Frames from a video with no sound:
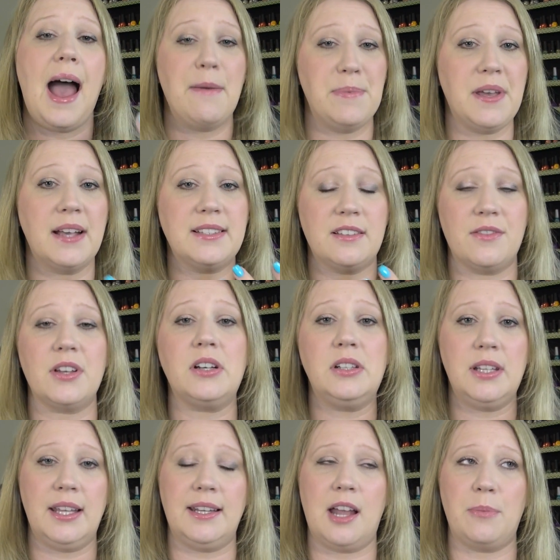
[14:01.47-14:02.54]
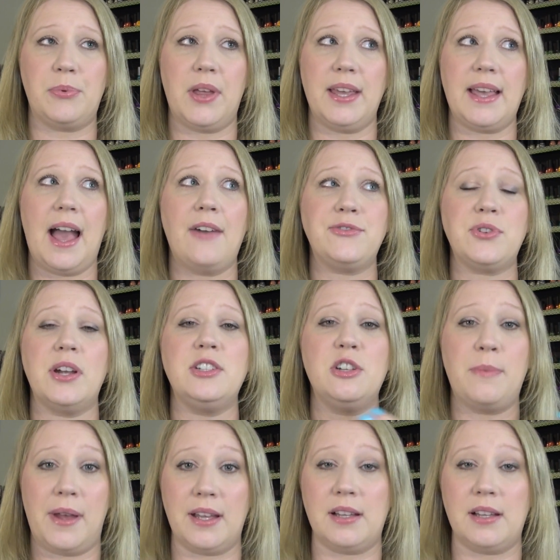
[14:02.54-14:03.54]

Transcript: because of the cleanup. Like after I do my